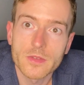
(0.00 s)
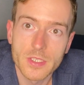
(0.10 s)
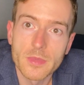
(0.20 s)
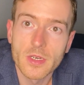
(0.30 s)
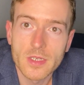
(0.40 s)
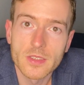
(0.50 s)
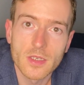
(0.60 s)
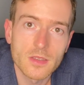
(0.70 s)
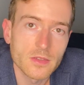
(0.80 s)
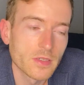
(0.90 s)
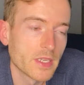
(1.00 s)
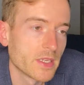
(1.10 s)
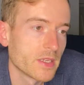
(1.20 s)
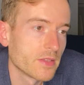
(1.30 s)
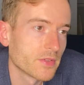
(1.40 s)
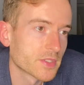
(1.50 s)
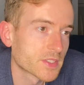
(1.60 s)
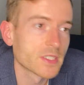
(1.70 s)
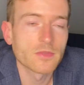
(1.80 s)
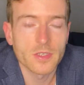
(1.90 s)
the American dollar, and the
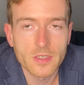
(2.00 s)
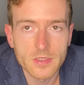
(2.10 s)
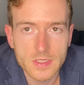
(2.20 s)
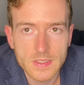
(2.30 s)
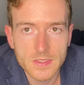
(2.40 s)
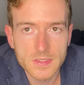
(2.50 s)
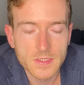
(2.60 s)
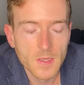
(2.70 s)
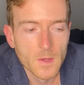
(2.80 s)
state of our currencies.